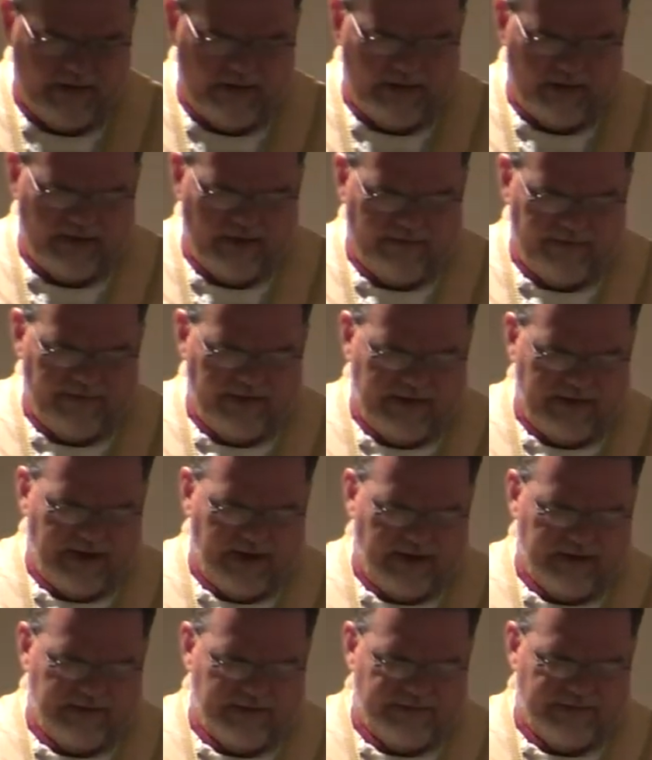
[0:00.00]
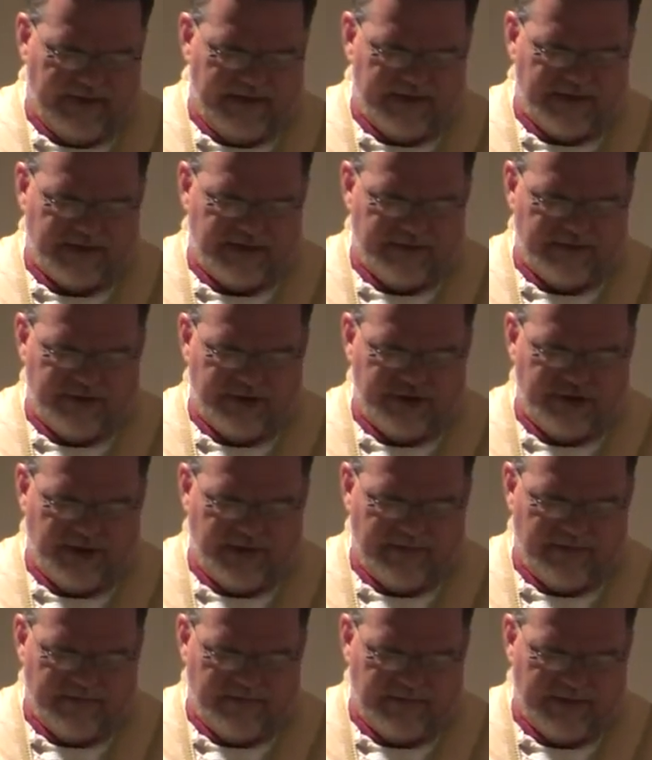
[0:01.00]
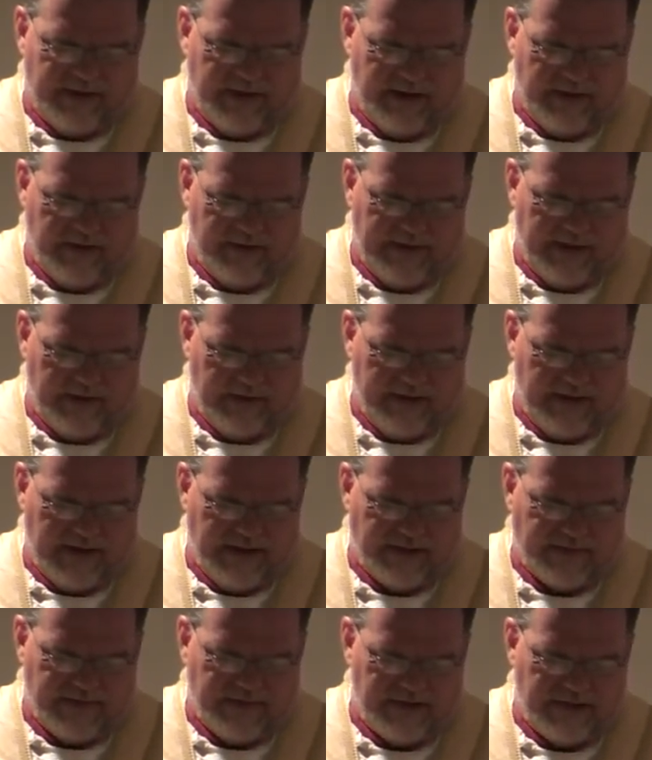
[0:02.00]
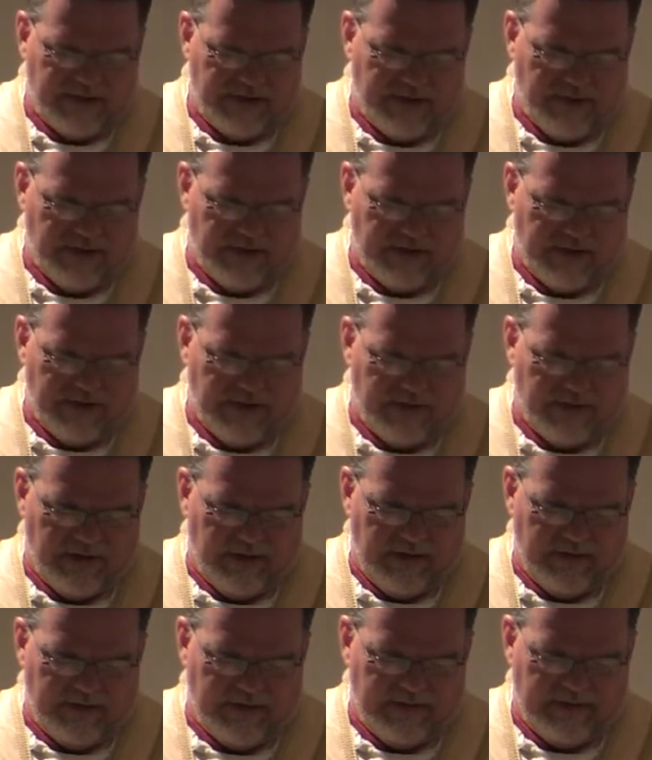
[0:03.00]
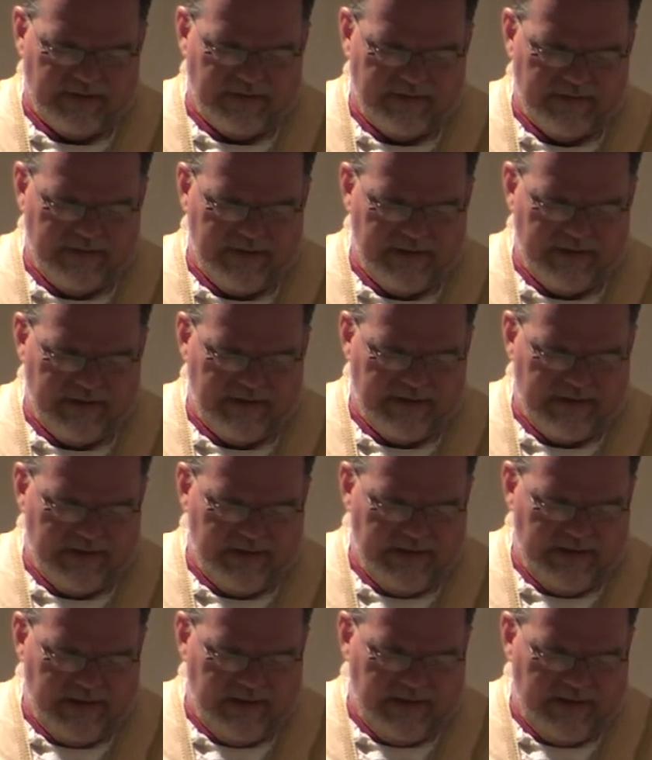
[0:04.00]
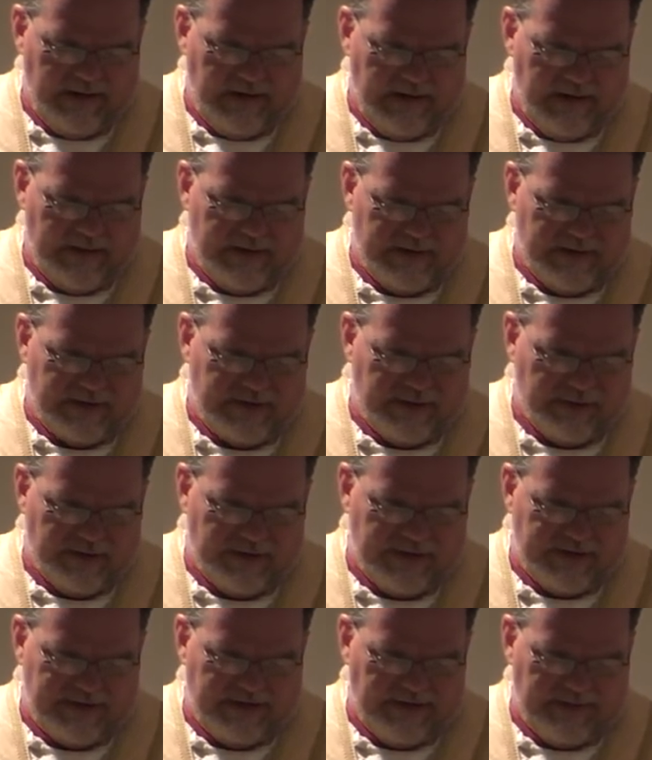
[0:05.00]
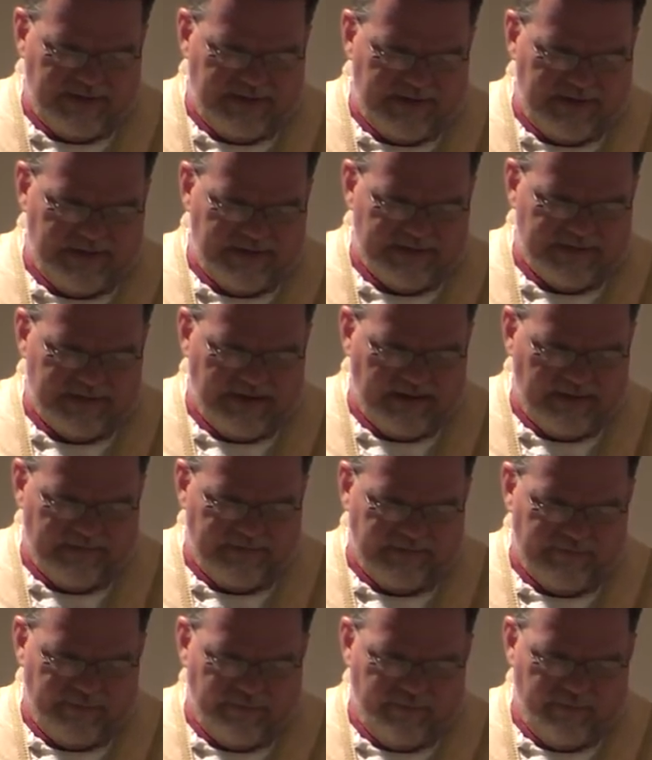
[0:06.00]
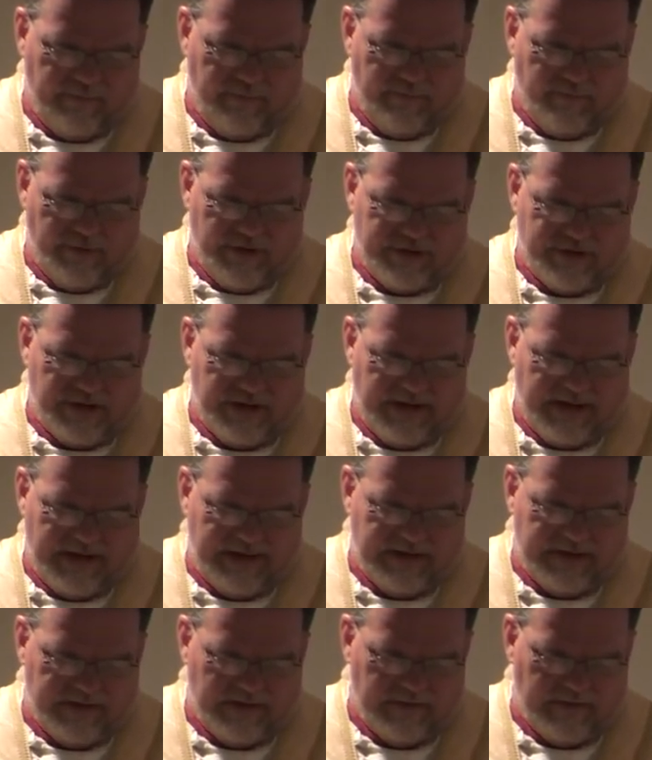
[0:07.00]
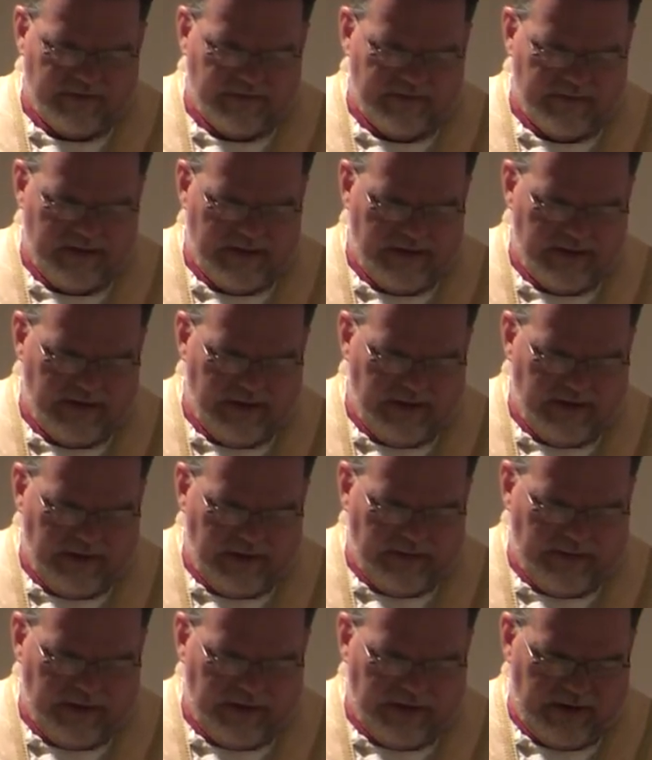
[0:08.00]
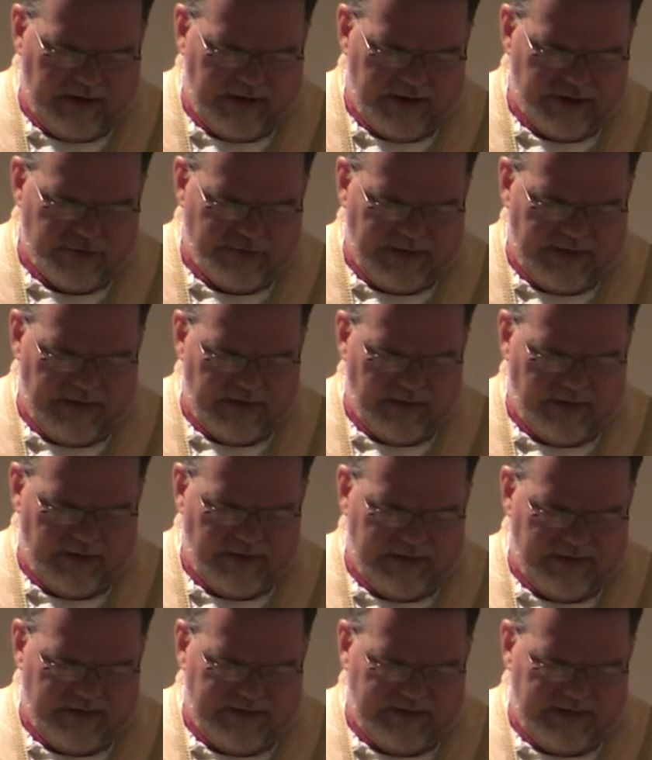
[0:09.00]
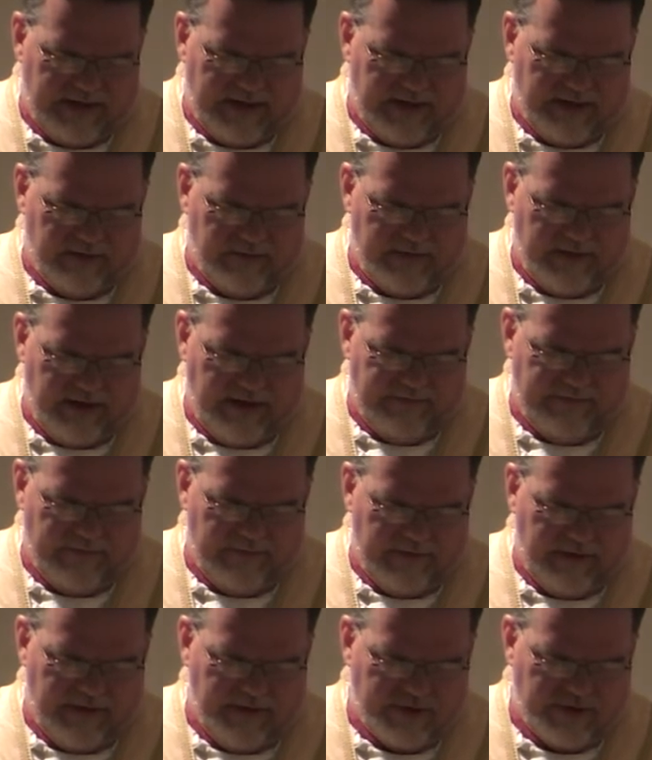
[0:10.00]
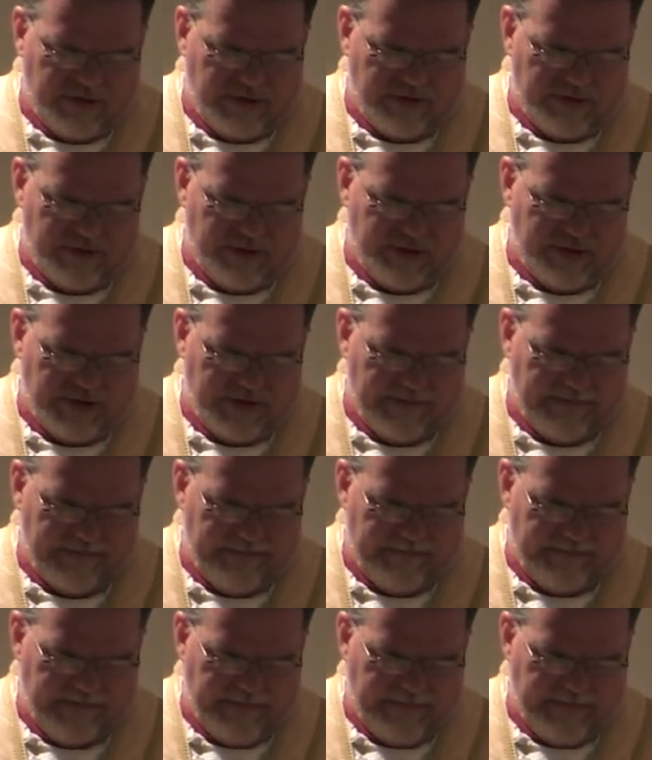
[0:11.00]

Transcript: Give an account of thy stewardship, for now thou canst be steward no longer. And the steward said within himself, What shall I do? Because my Lord hath taken away from me the stewardship.